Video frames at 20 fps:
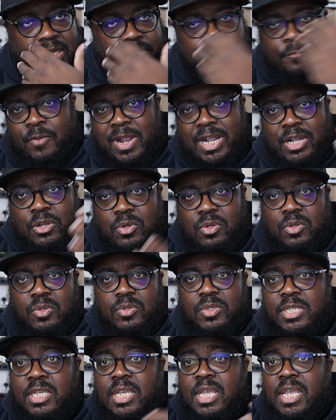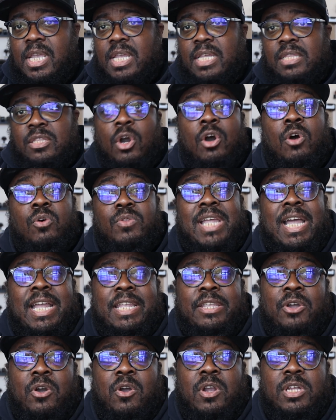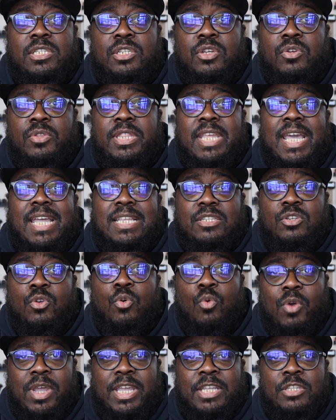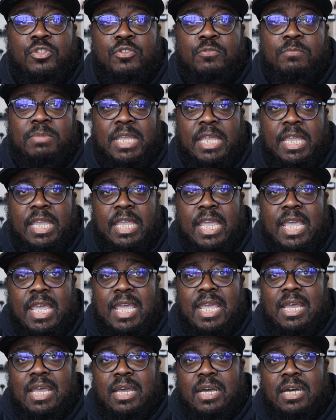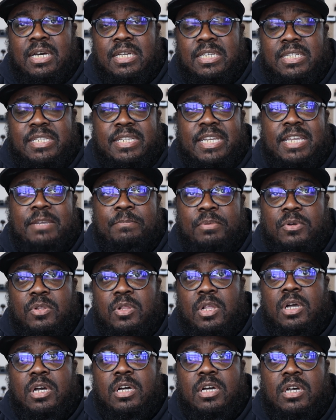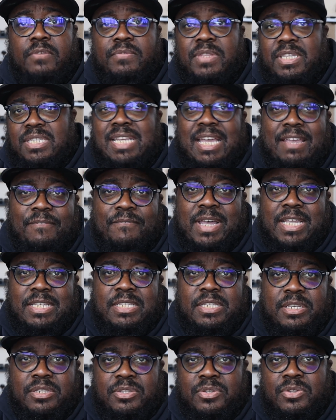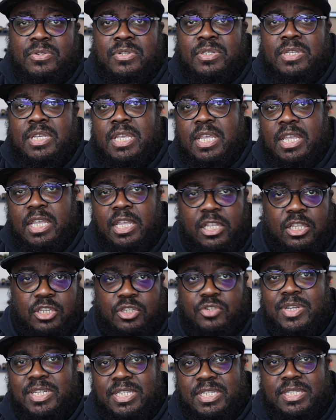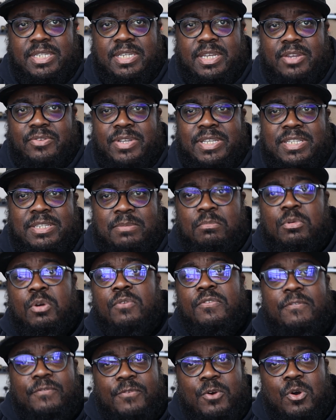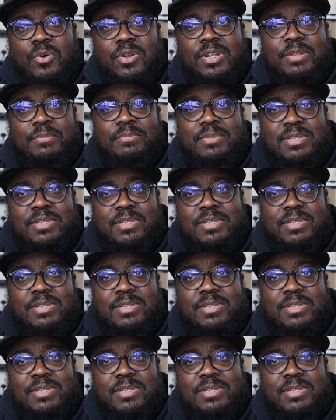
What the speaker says: freckles, the whole 9 yards. So that's going to be a staple of the Sci-Fi Sisters illustration series moving forward.